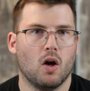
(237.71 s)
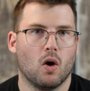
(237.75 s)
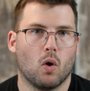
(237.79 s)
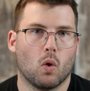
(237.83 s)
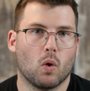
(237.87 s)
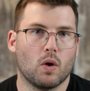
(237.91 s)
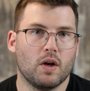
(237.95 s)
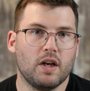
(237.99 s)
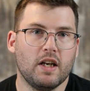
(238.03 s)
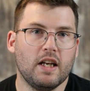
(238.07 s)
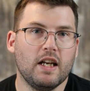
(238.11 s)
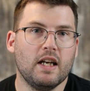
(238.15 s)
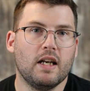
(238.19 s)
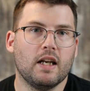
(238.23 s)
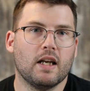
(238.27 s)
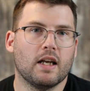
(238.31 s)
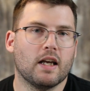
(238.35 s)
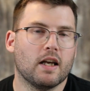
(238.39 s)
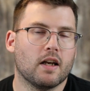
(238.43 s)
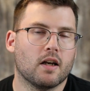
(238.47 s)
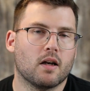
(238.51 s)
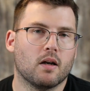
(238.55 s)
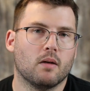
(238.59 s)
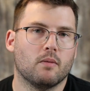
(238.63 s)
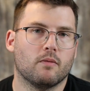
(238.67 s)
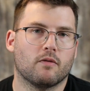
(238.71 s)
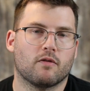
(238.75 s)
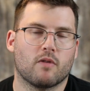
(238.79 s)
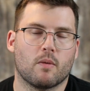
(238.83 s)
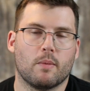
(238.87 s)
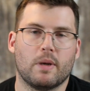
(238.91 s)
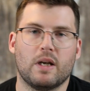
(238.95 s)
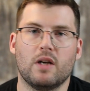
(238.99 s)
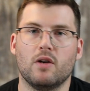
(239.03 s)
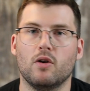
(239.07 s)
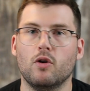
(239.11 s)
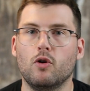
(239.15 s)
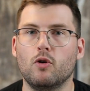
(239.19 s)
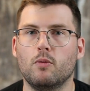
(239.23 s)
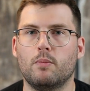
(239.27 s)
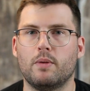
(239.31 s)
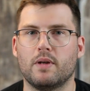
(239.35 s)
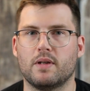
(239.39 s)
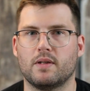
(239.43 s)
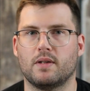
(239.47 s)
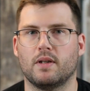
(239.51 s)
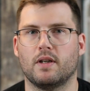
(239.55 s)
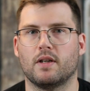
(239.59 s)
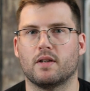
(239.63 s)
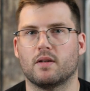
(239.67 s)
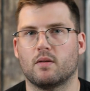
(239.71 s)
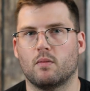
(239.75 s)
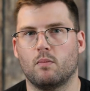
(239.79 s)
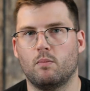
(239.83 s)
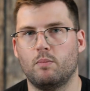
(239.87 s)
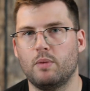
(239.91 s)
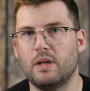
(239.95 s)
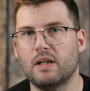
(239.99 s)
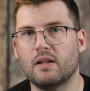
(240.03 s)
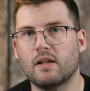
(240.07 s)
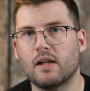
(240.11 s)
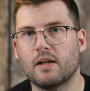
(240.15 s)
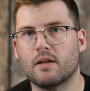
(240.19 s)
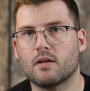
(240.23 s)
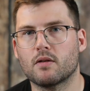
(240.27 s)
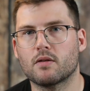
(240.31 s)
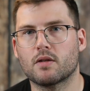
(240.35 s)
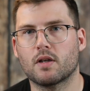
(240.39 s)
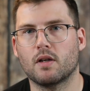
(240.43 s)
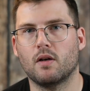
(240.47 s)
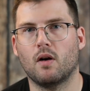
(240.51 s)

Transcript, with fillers: or needing income from a new business, B lenders